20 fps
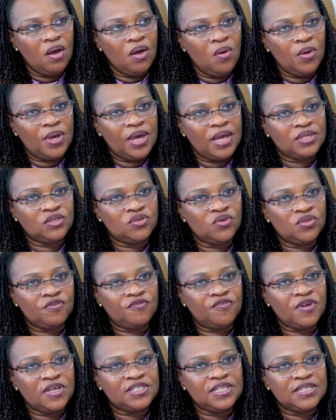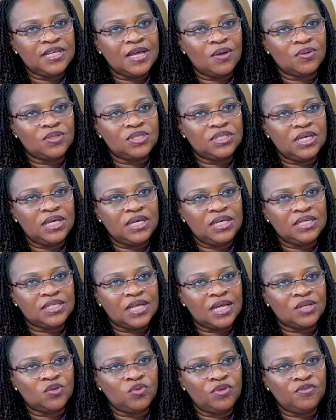Okay, so the first thing I would say is
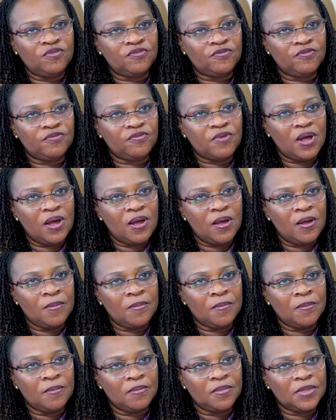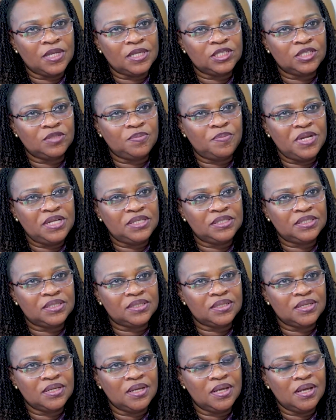that we've
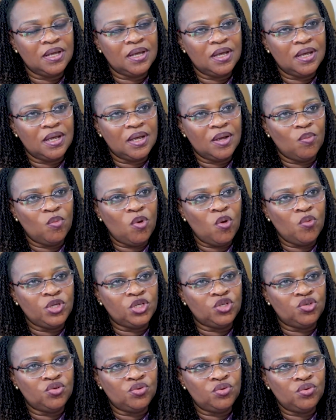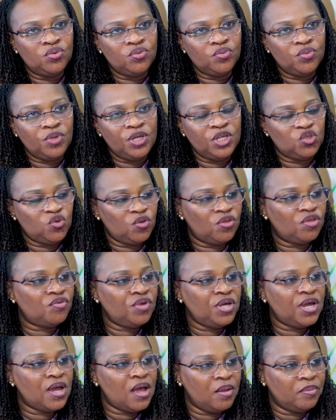split what we do into
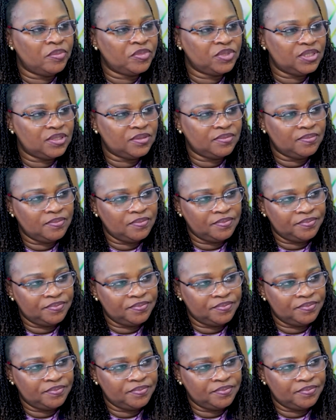three arms.